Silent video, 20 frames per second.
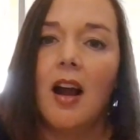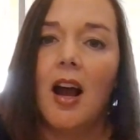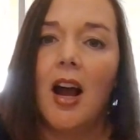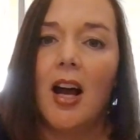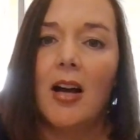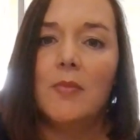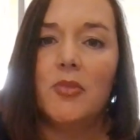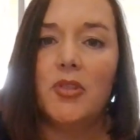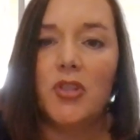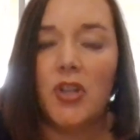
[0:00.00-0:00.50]

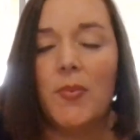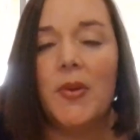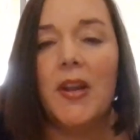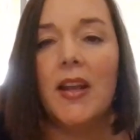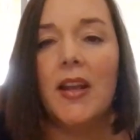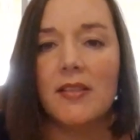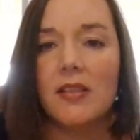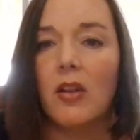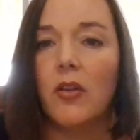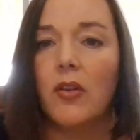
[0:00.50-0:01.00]
um,
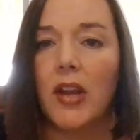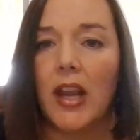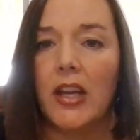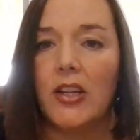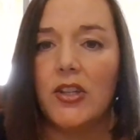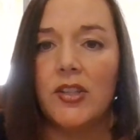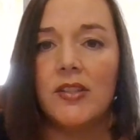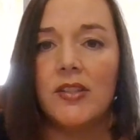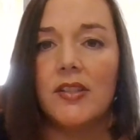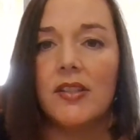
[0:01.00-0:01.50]
GPS
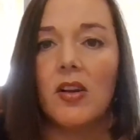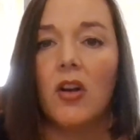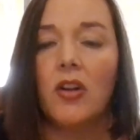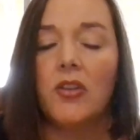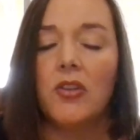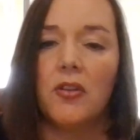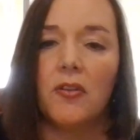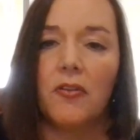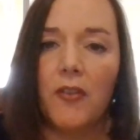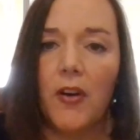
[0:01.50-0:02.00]
locations on your